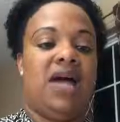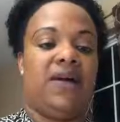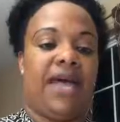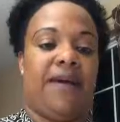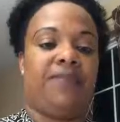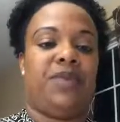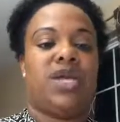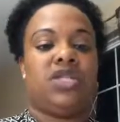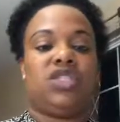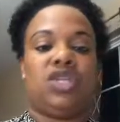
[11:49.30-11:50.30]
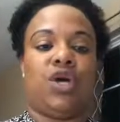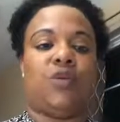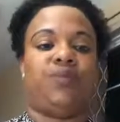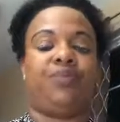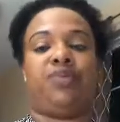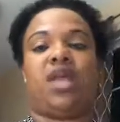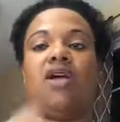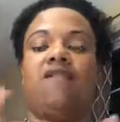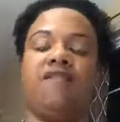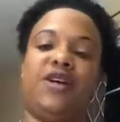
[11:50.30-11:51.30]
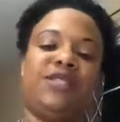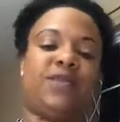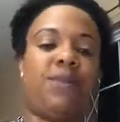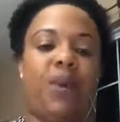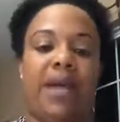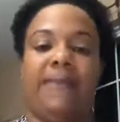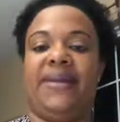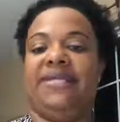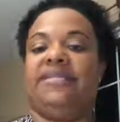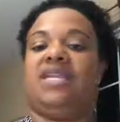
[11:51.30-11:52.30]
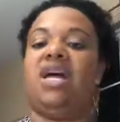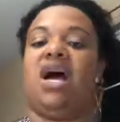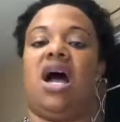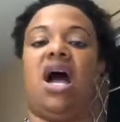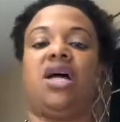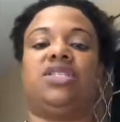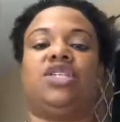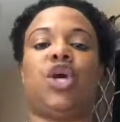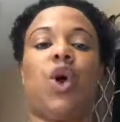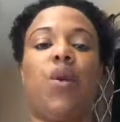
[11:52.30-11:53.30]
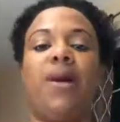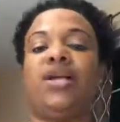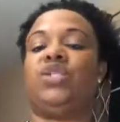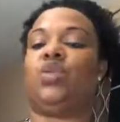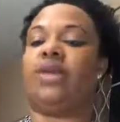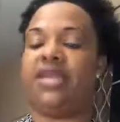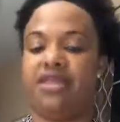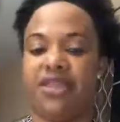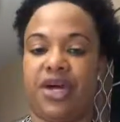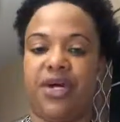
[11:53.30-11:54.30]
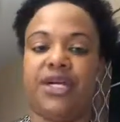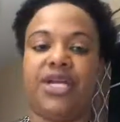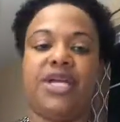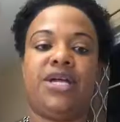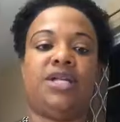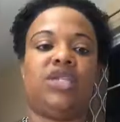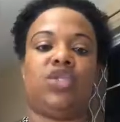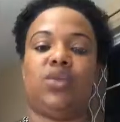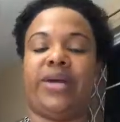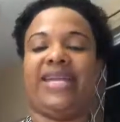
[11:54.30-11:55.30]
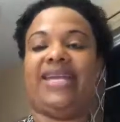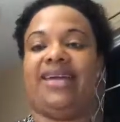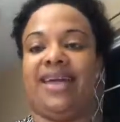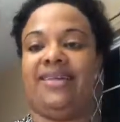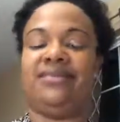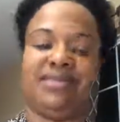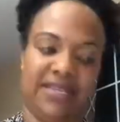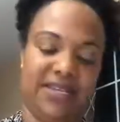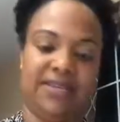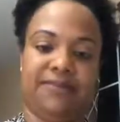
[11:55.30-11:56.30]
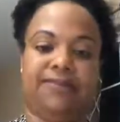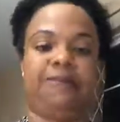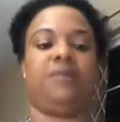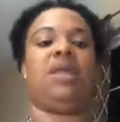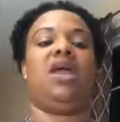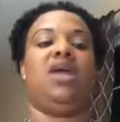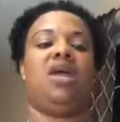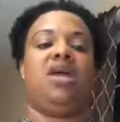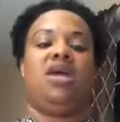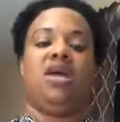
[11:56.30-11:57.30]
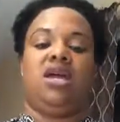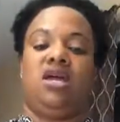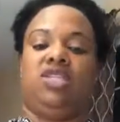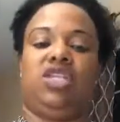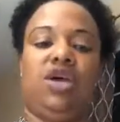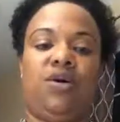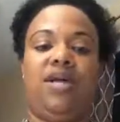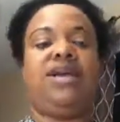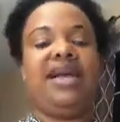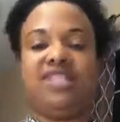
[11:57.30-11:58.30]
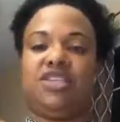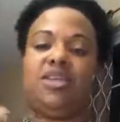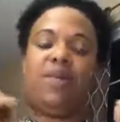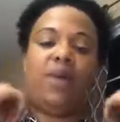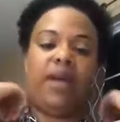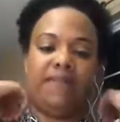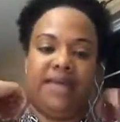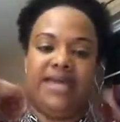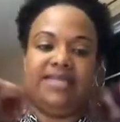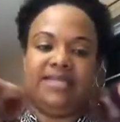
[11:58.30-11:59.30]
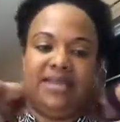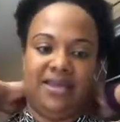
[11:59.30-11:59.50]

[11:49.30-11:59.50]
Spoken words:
Okay, so first appointment, October 23rd, 2018. So I got to the appointment